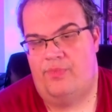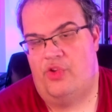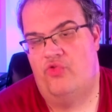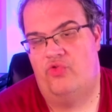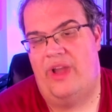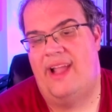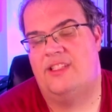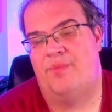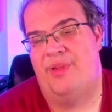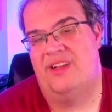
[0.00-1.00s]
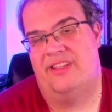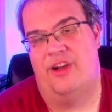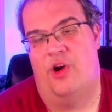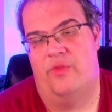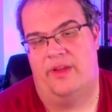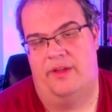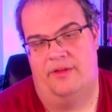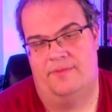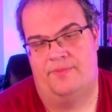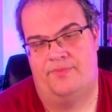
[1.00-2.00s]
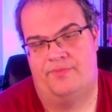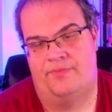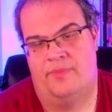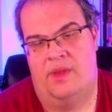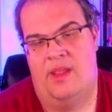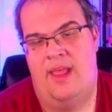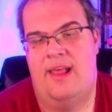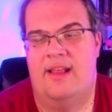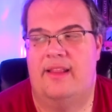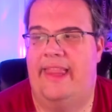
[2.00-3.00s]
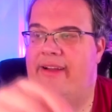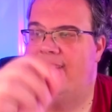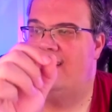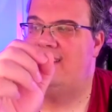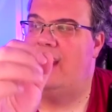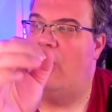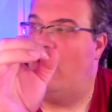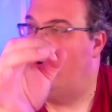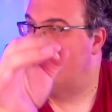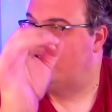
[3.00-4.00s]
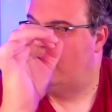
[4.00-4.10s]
range, piercing, overkill. Now it does say also,